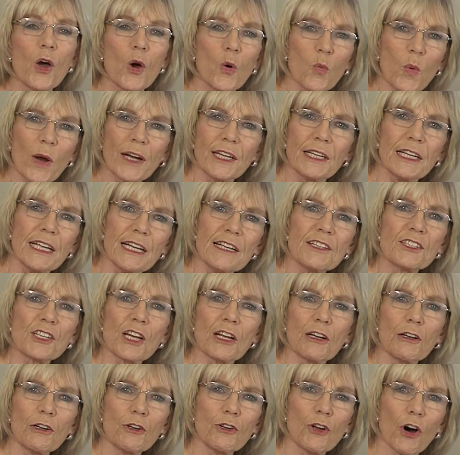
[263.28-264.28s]
One needs
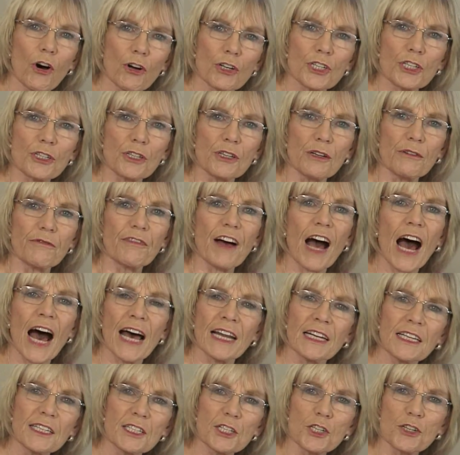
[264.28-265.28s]
a lot of
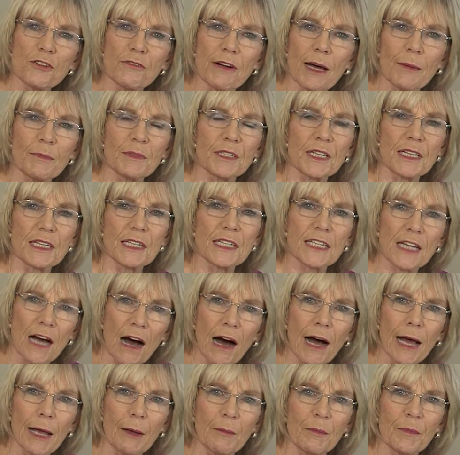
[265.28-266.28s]
uninterrupted
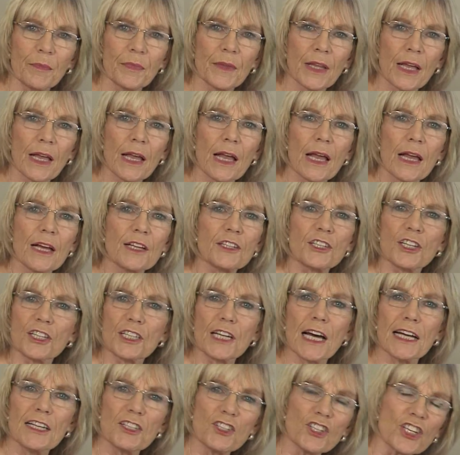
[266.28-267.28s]
time to
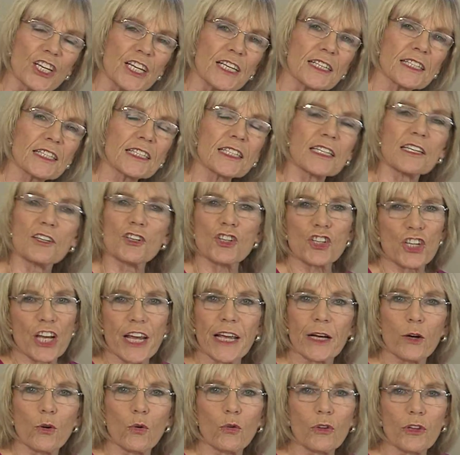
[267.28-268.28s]
digest and
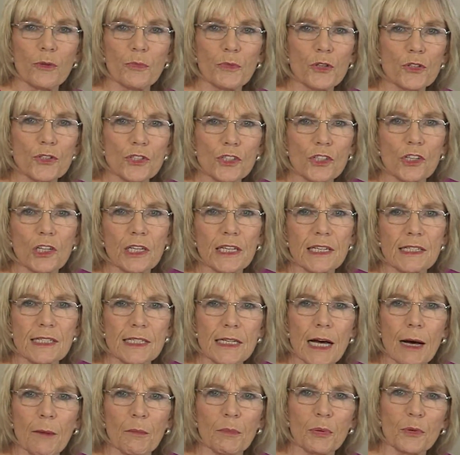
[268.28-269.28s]
check all the musical
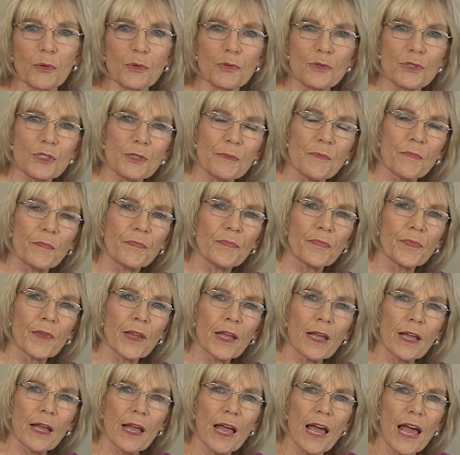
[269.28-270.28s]
examples.
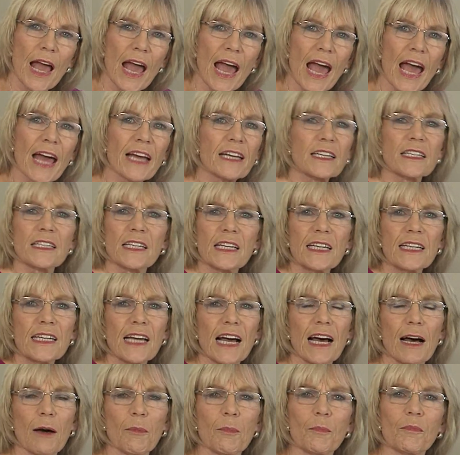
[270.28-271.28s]
And in
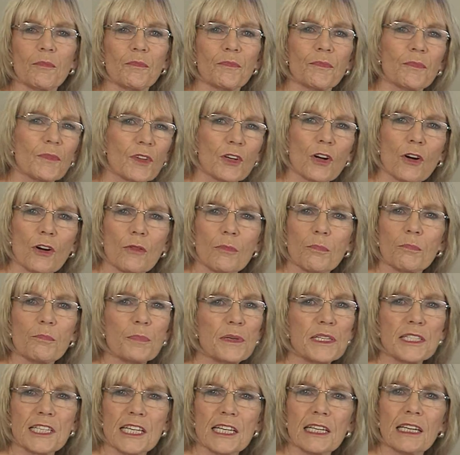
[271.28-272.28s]
our
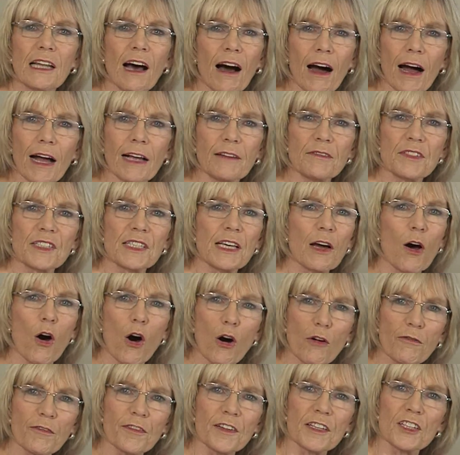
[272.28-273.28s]
busy lives, there
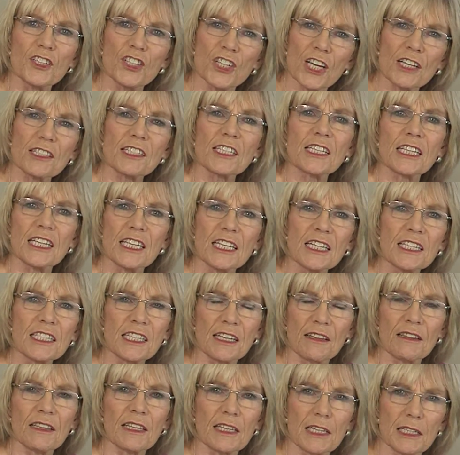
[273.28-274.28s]
often just
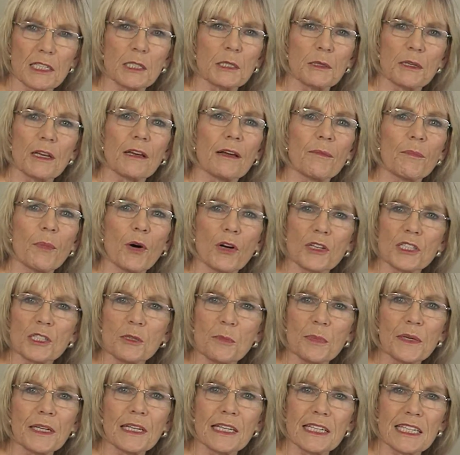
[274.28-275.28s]
isn't this
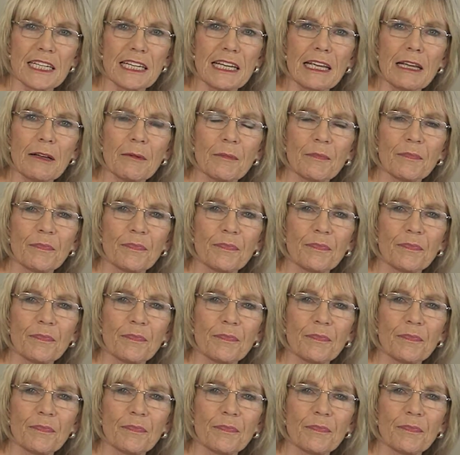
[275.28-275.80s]
possibility.